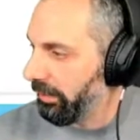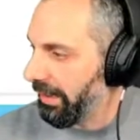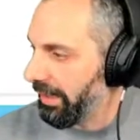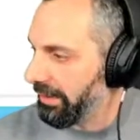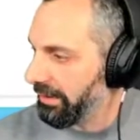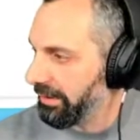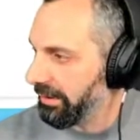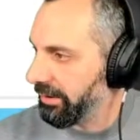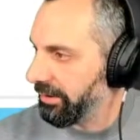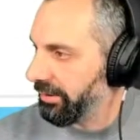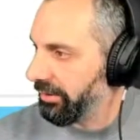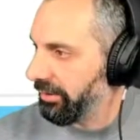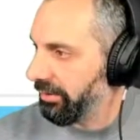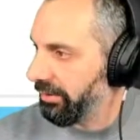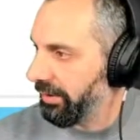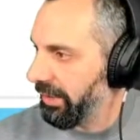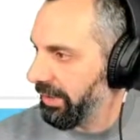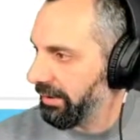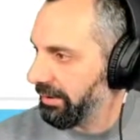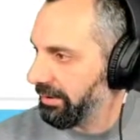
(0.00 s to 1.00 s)
ask us to do
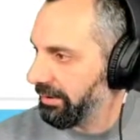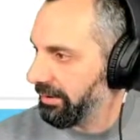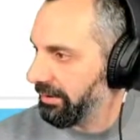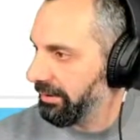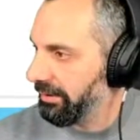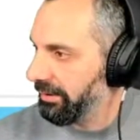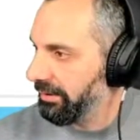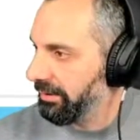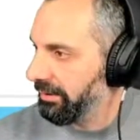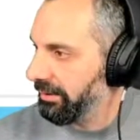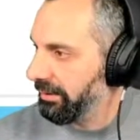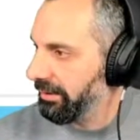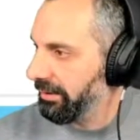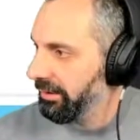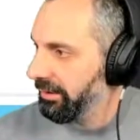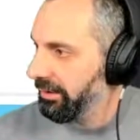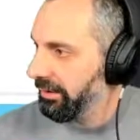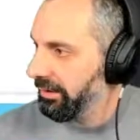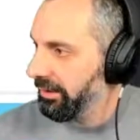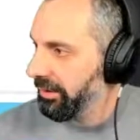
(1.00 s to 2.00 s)
that.
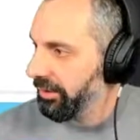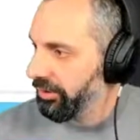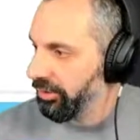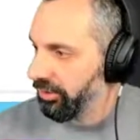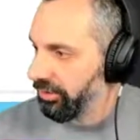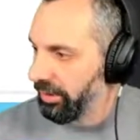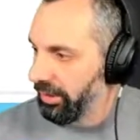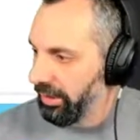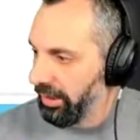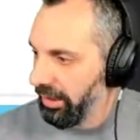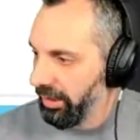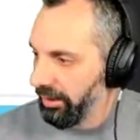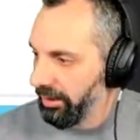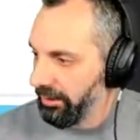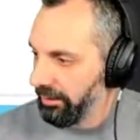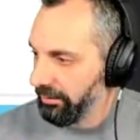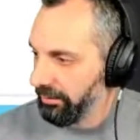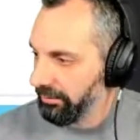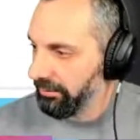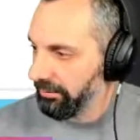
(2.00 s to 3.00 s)
So
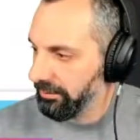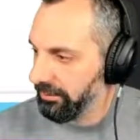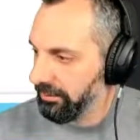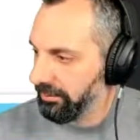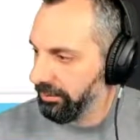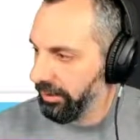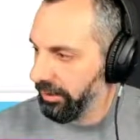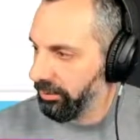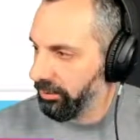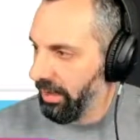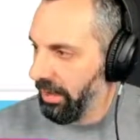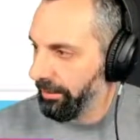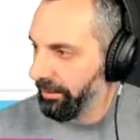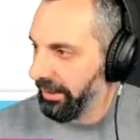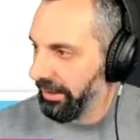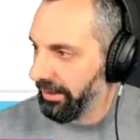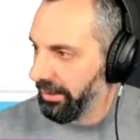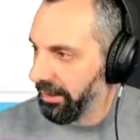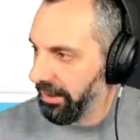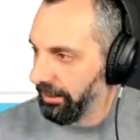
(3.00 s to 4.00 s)
here we need to
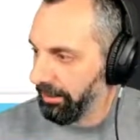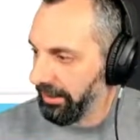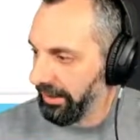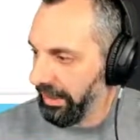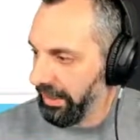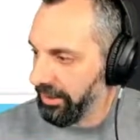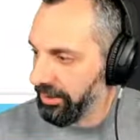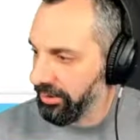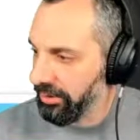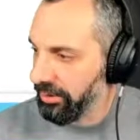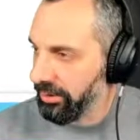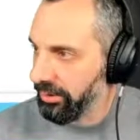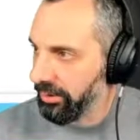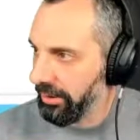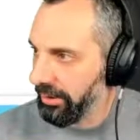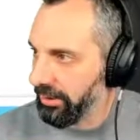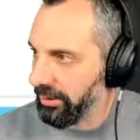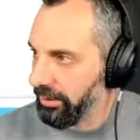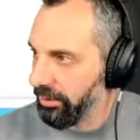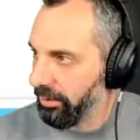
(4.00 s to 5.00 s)
update our application. So
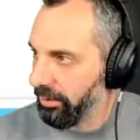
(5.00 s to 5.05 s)
let's go